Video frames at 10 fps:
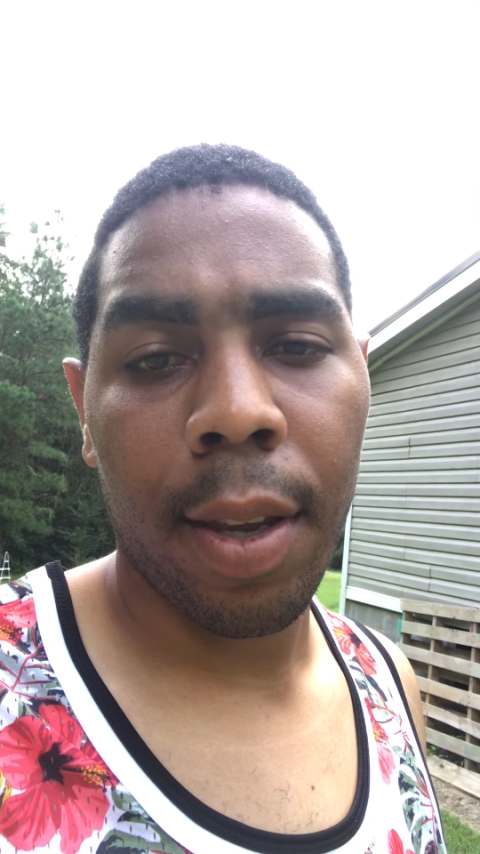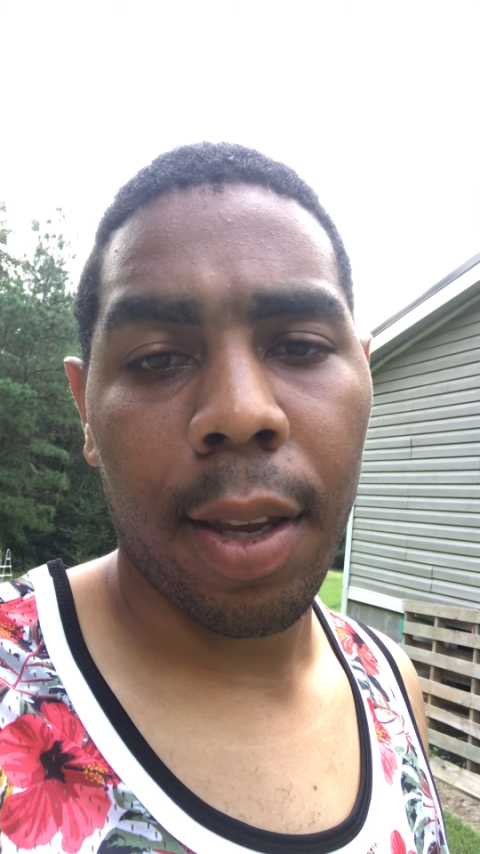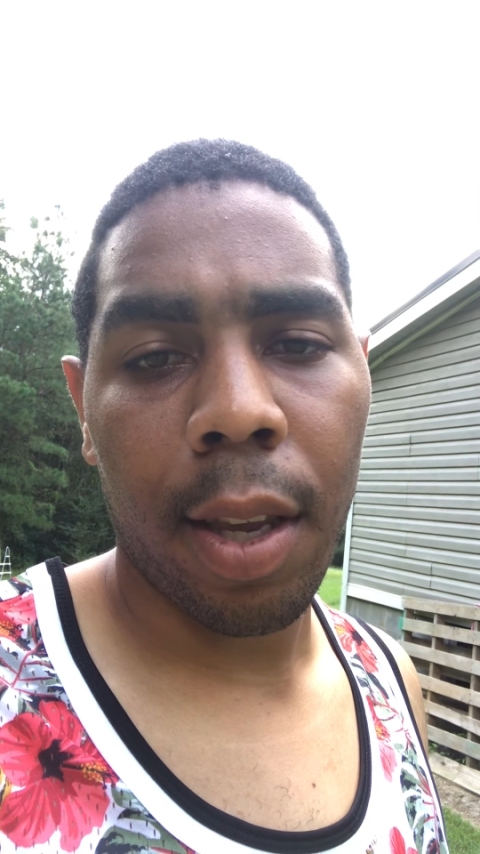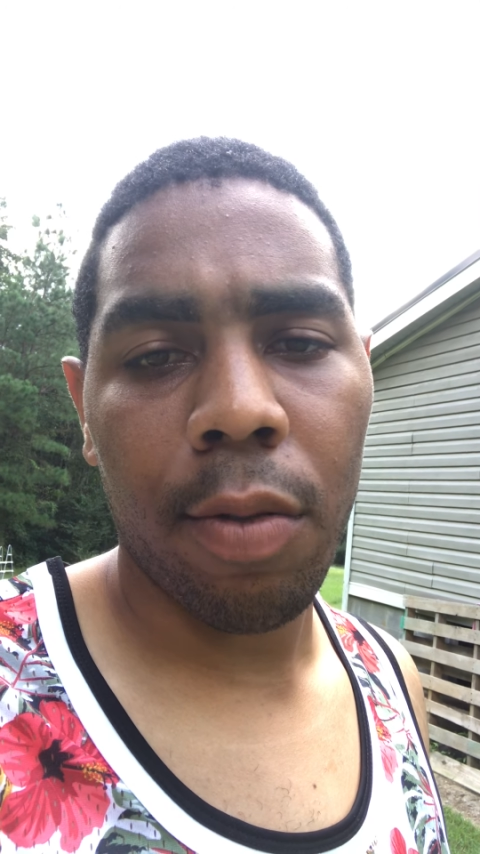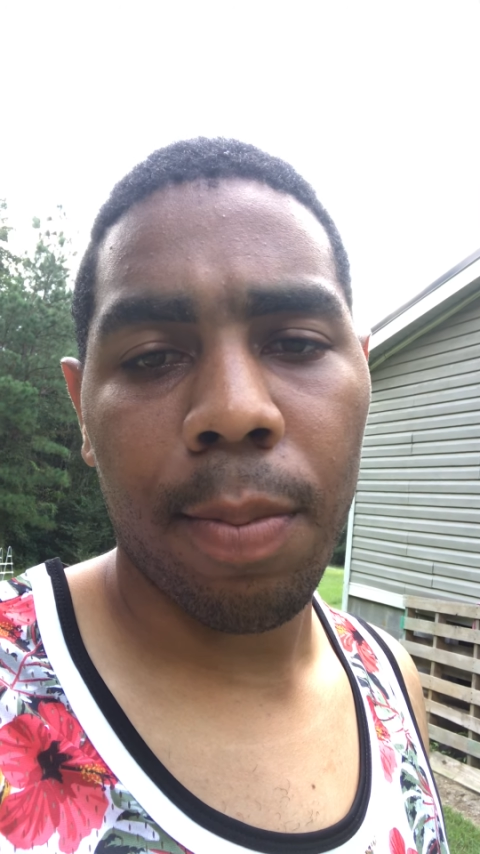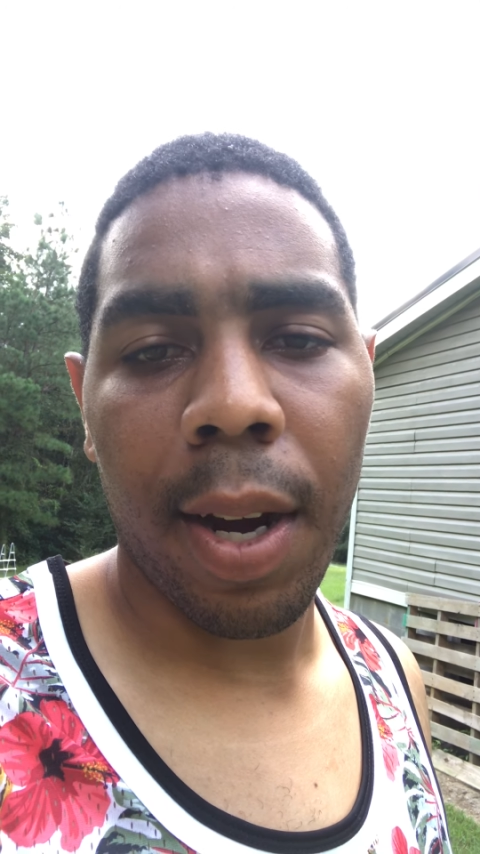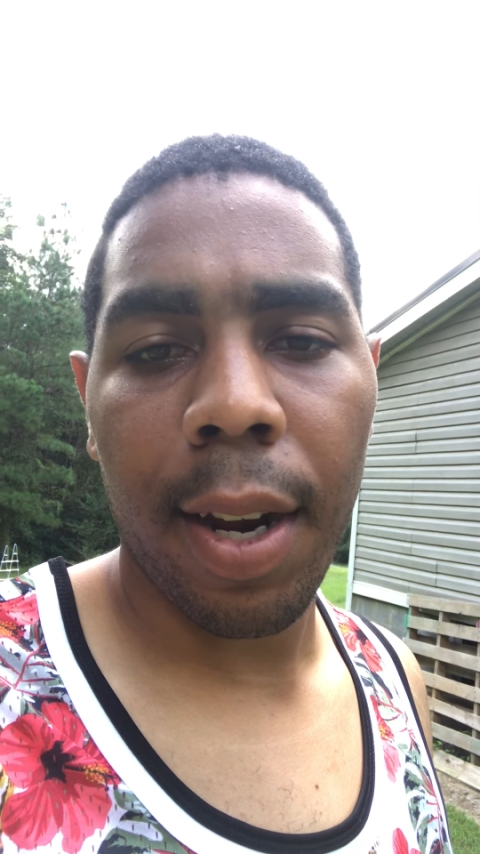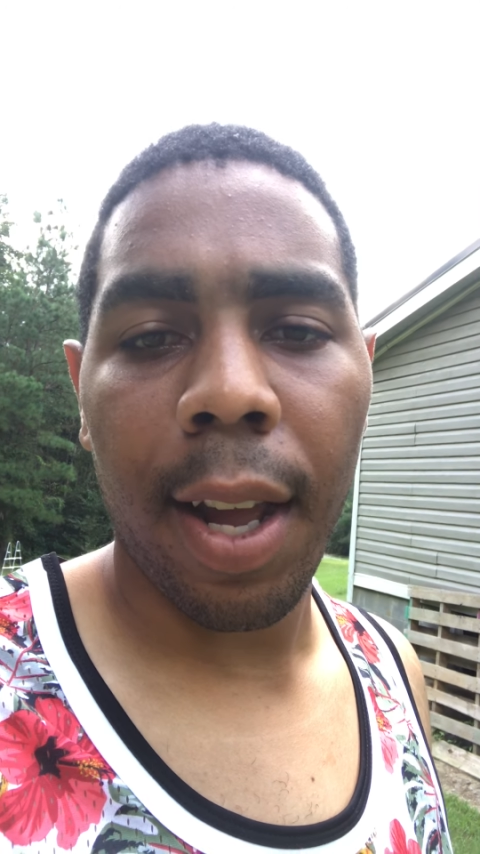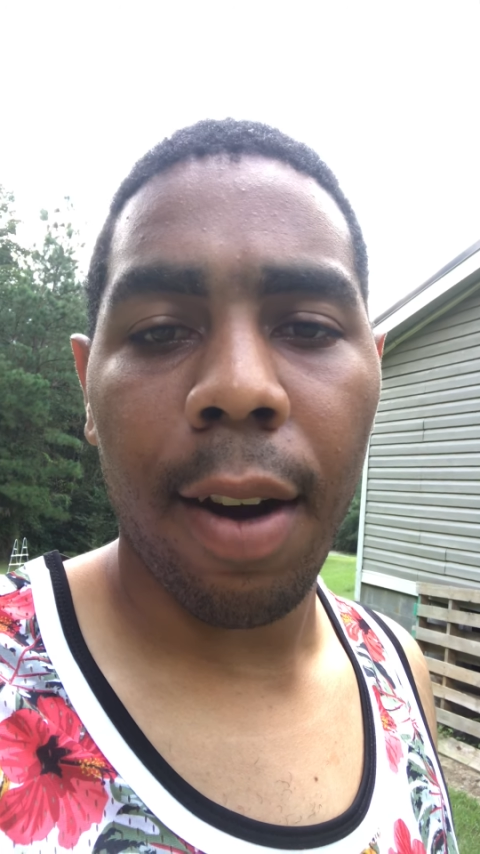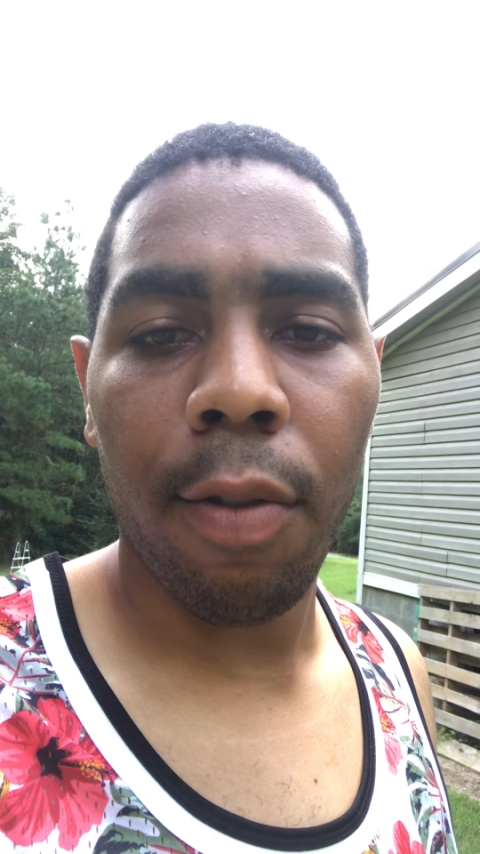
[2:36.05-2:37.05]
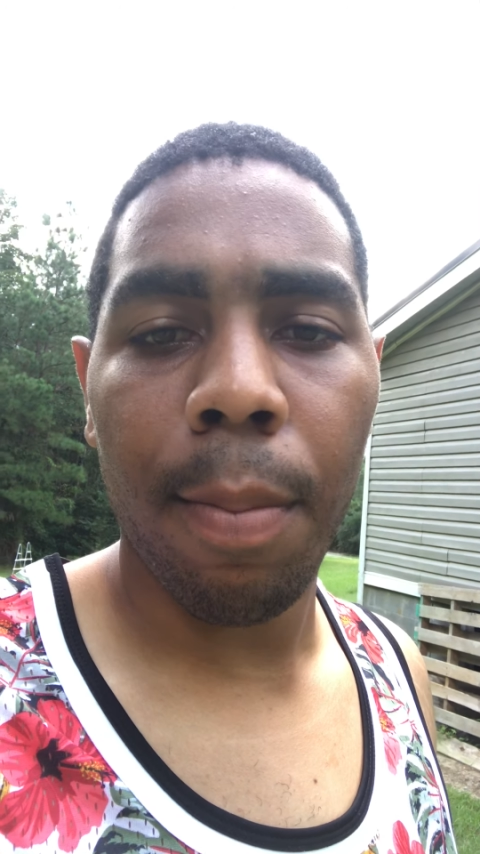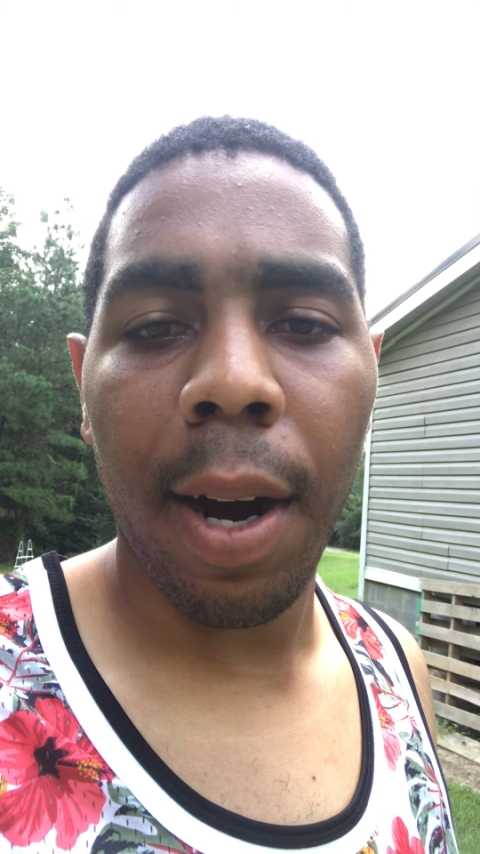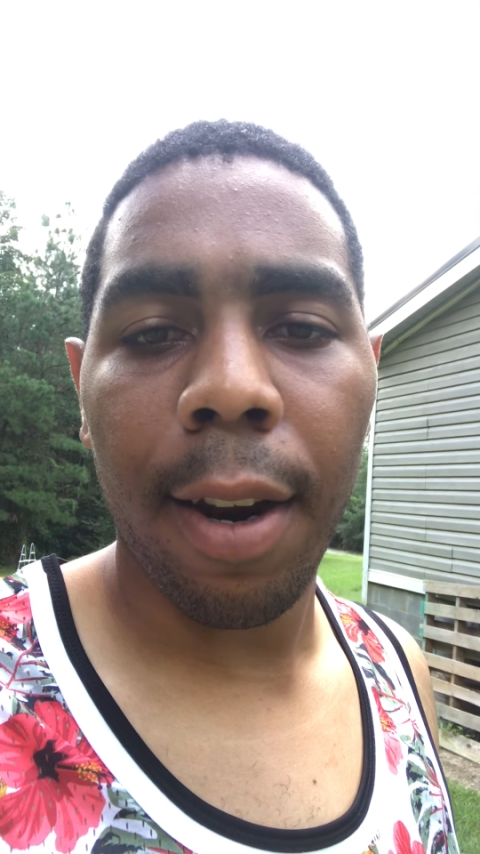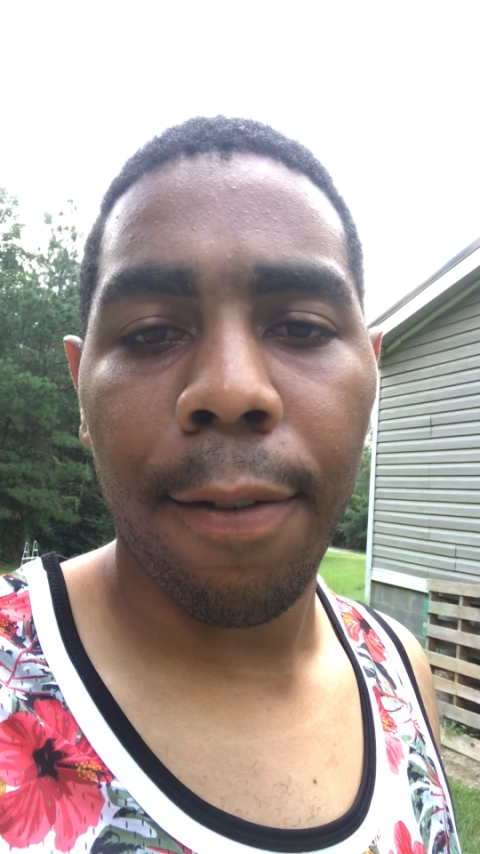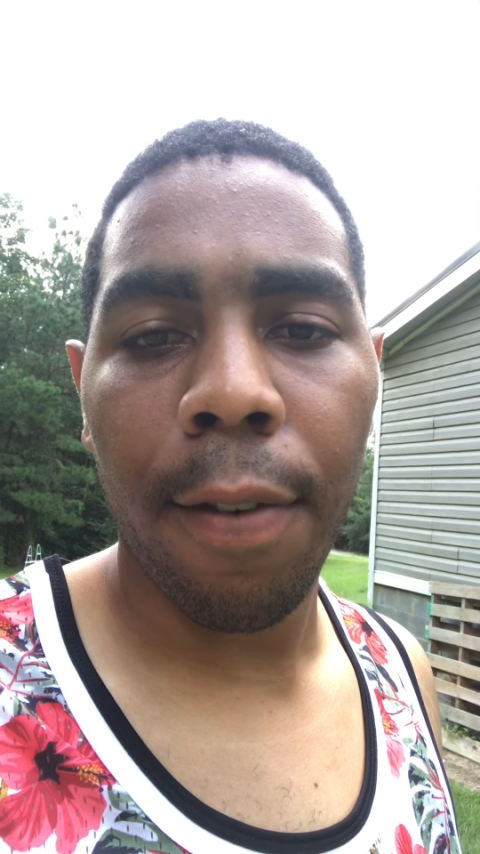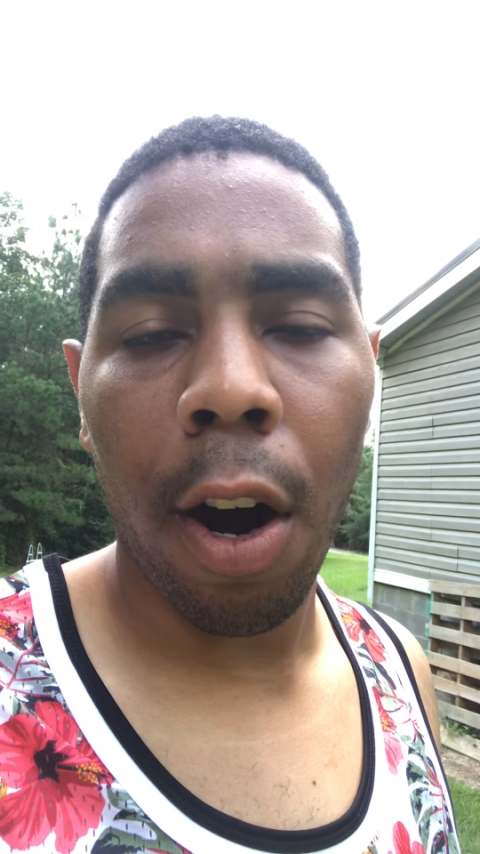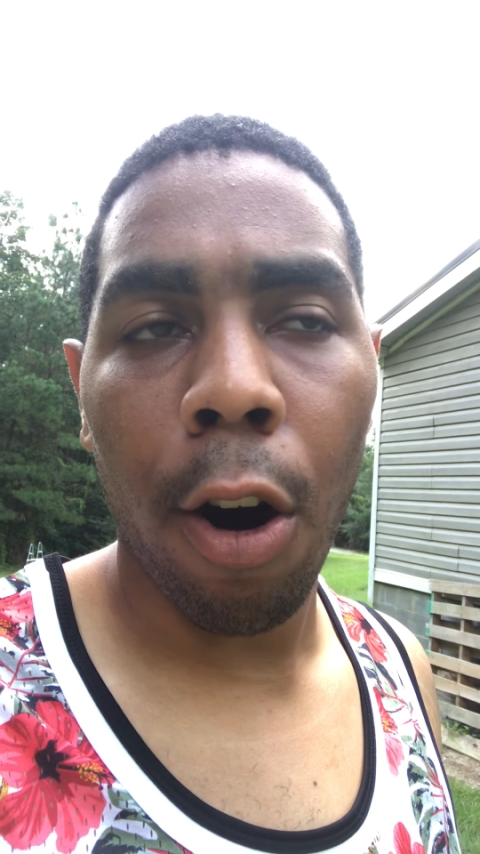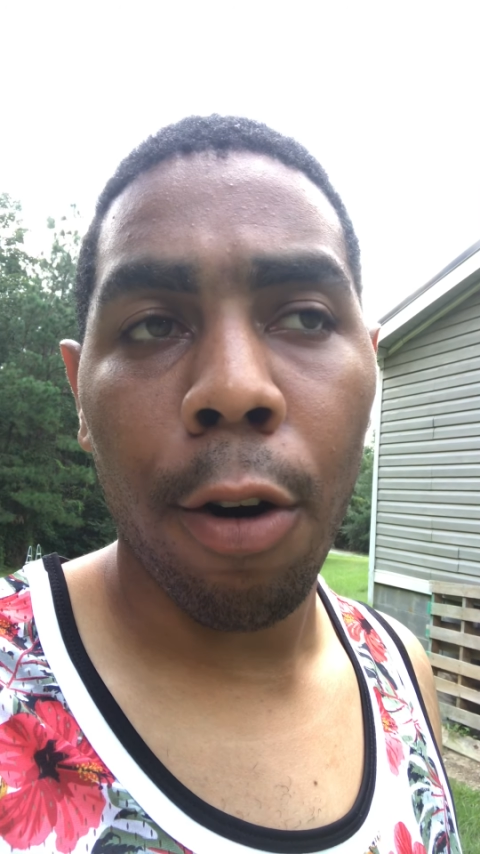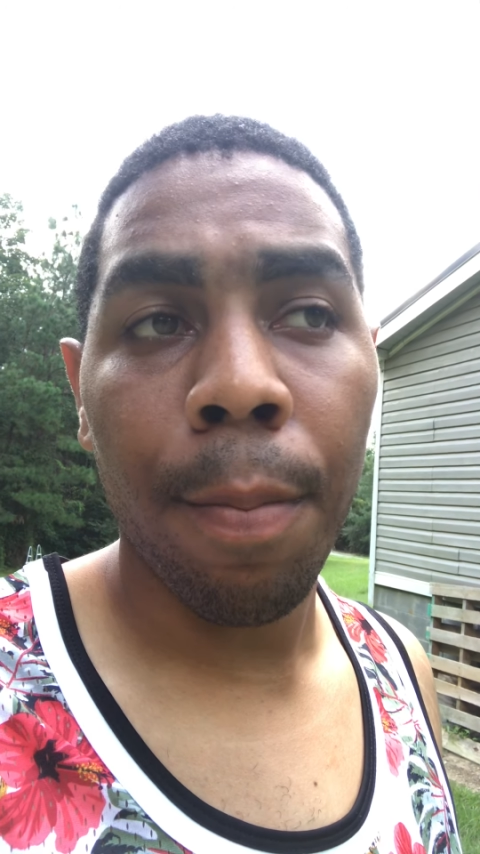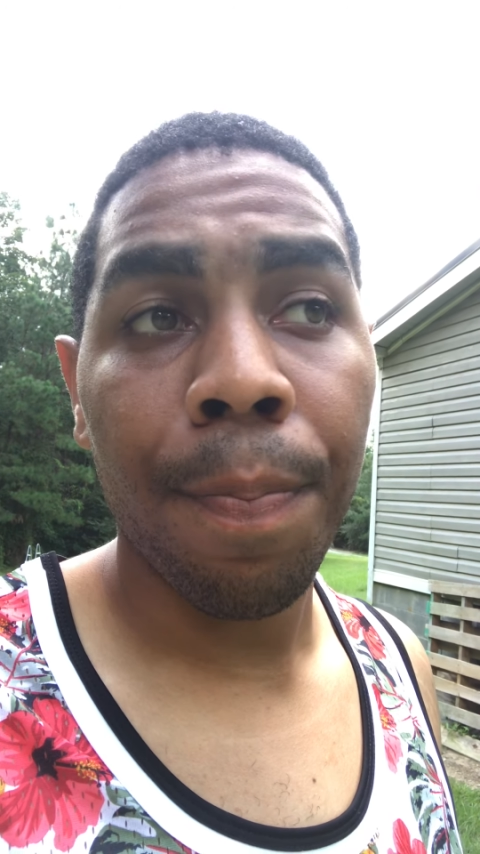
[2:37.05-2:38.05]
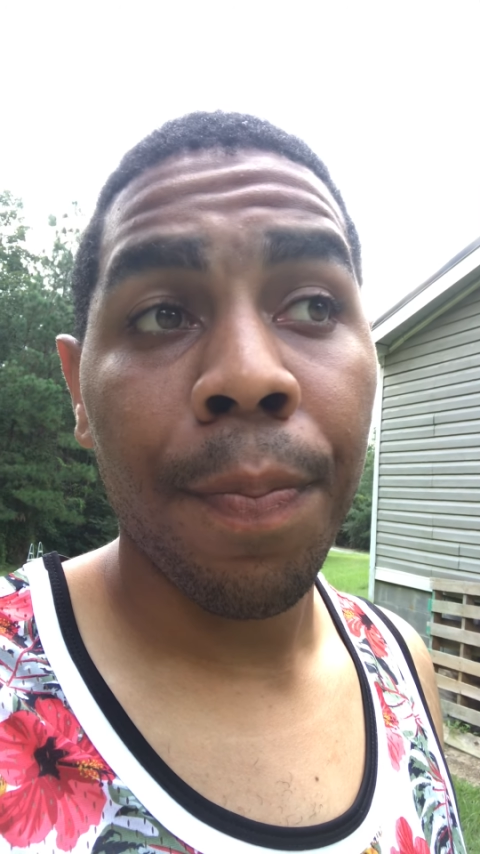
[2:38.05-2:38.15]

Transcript: He was about to fall,